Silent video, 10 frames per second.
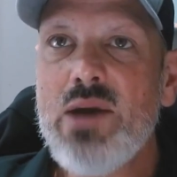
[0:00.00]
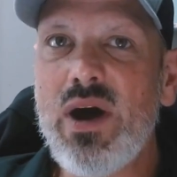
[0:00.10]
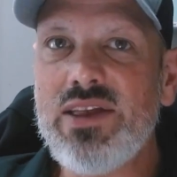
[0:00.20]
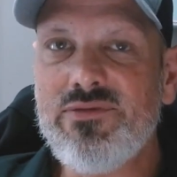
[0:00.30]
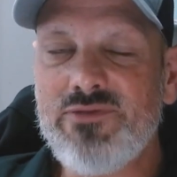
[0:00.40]

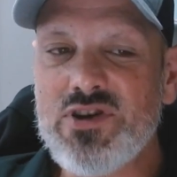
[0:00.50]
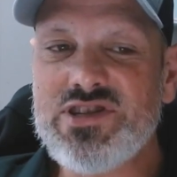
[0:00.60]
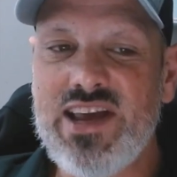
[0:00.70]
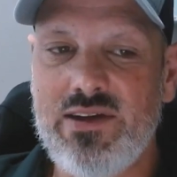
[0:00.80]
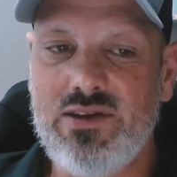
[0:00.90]
But
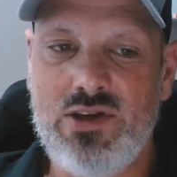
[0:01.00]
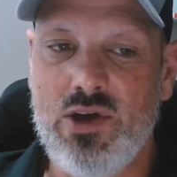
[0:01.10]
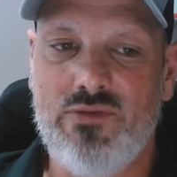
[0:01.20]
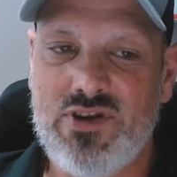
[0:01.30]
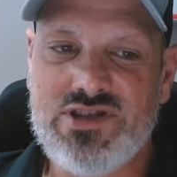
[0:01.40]
first thing
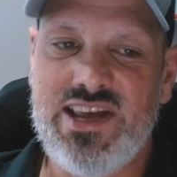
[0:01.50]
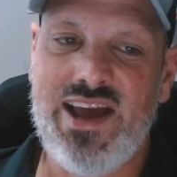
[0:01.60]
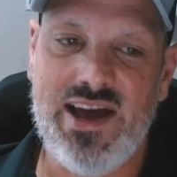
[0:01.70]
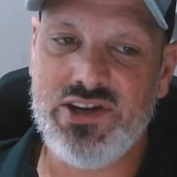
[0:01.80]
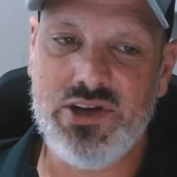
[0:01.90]

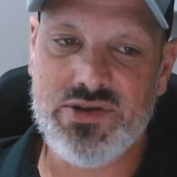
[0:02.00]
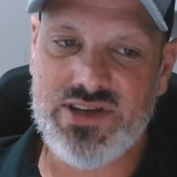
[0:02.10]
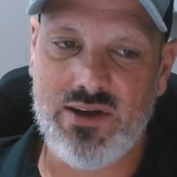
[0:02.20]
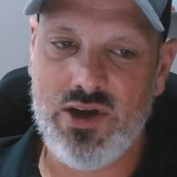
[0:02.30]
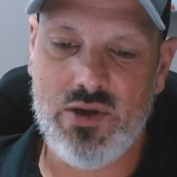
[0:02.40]
I do is
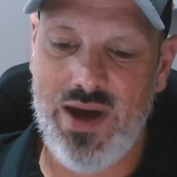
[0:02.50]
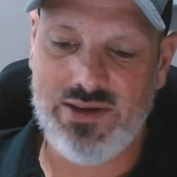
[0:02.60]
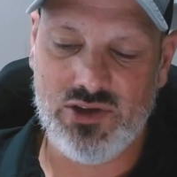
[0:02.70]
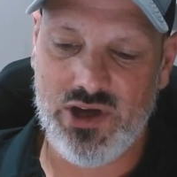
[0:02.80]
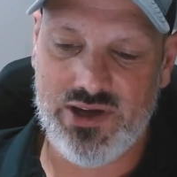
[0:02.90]
I'll go
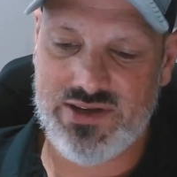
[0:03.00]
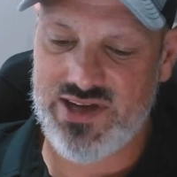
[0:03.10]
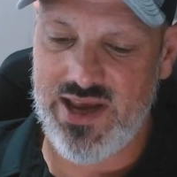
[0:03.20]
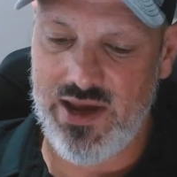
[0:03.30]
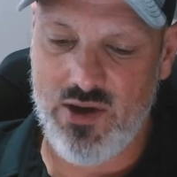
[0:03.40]
out and look,
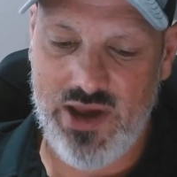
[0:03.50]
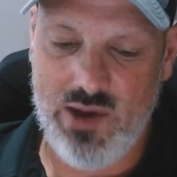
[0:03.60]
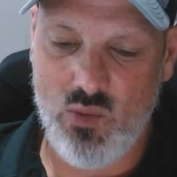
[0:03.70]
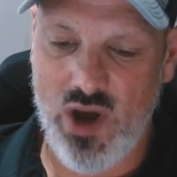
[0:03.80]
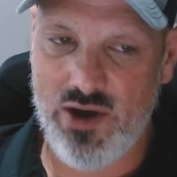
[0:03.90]
say,
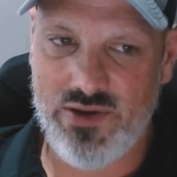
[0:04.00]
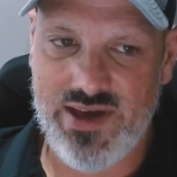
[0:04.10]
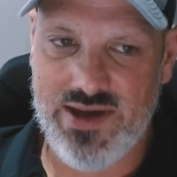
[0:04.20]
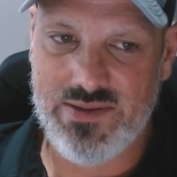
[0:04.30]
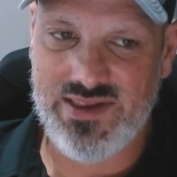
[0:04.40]
okay, what are
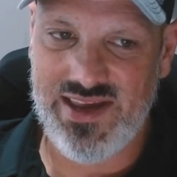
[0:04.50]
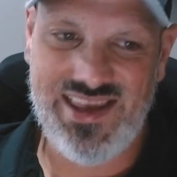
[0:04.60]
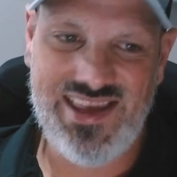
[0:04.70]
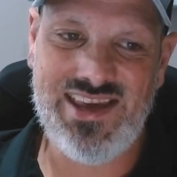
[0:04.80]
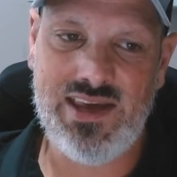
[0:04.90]
the
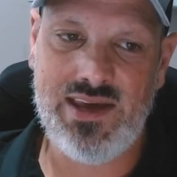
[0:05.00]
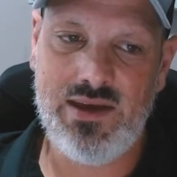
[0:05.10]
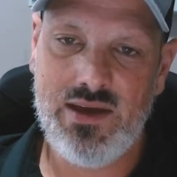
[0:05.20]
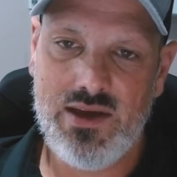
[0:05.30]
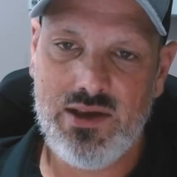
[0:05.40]

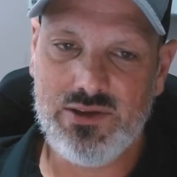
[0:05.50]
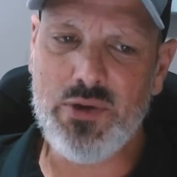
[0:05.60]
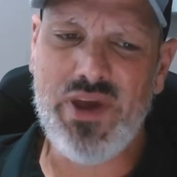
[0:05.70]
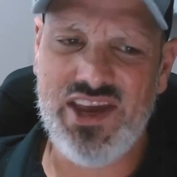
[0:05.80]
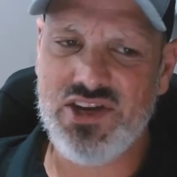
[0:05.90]
key
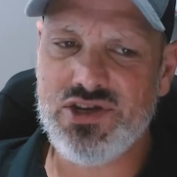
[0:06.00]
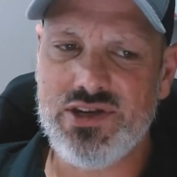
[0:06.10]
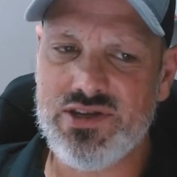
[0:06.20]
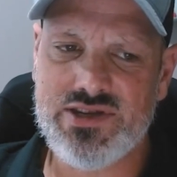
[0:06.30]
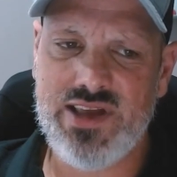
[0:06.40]

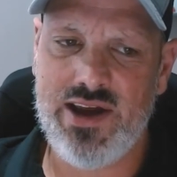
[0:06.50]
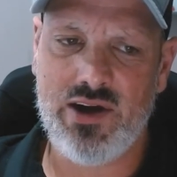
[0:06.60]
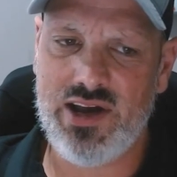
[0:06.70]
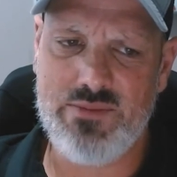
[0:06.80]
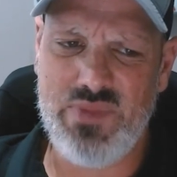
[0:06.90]
locations that
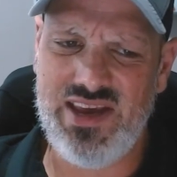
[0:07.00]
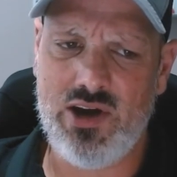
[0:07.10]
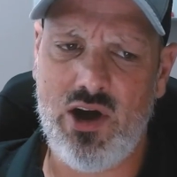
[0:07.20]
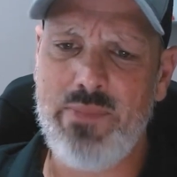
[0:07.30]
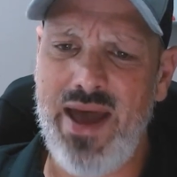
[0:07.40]
are going to be
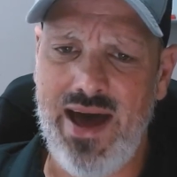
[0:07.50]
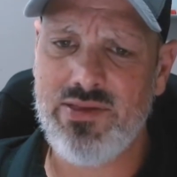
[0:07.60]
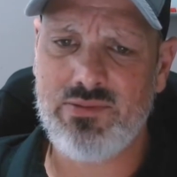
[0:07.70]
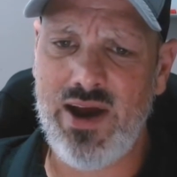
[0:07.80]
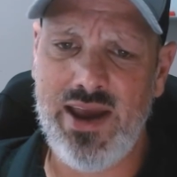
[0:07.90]
in our
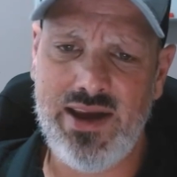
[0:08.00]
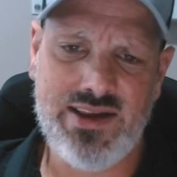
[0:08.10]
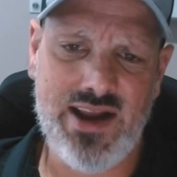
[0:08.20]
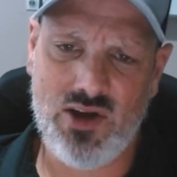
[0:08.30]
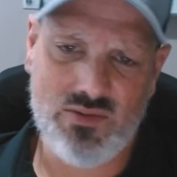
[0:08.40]
path, right?
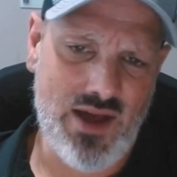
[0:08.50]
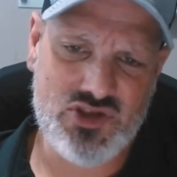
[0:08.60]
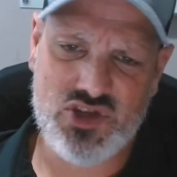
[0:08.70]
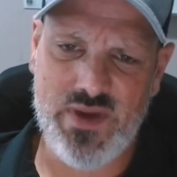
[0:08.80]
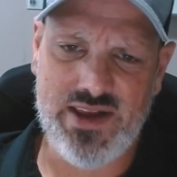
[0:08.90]
And I'll
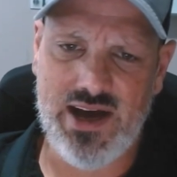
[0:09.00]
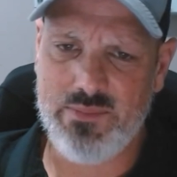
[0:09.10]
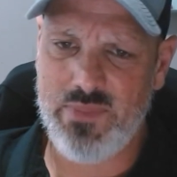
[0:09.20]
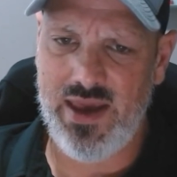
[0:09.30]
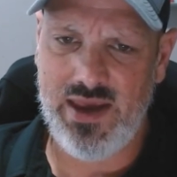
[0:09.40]
spin
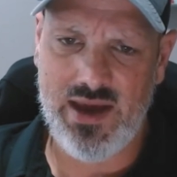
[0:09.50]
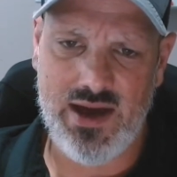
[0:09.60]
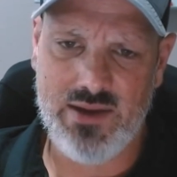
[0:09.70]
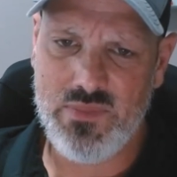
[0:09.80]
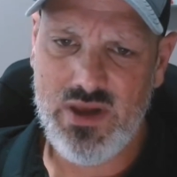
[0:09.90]
up a
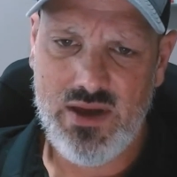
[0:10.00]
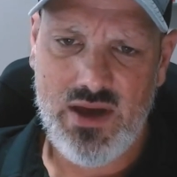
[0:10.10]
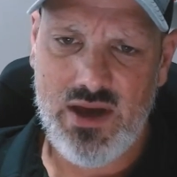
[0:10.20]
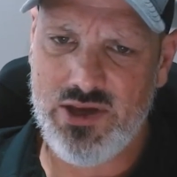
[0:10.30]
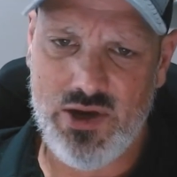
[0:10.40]

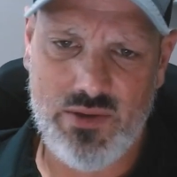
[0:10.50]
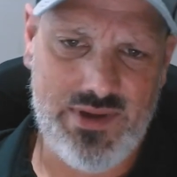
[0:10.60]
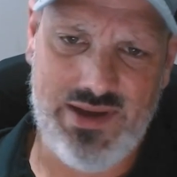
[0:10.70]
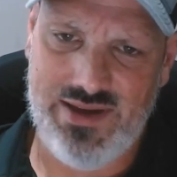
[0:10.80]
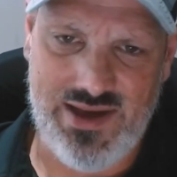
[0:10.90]

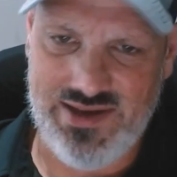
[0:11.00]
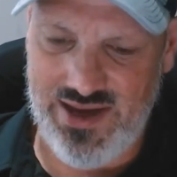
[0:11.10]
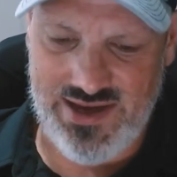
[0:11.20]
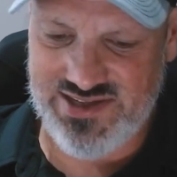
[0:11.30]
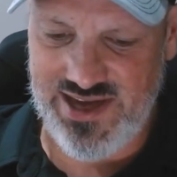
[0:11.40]

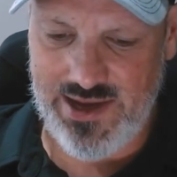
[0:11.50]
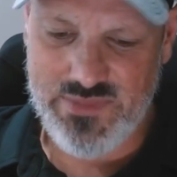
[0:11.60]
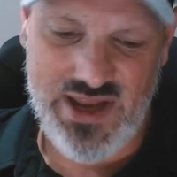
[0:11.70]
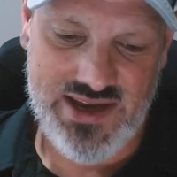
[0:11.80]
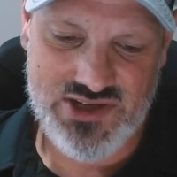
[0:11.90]

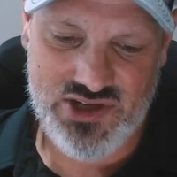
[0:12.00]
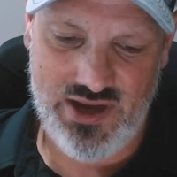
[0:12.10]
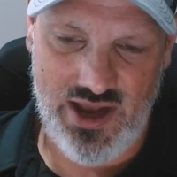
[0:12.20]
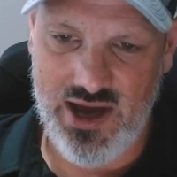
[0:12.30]
Samdesk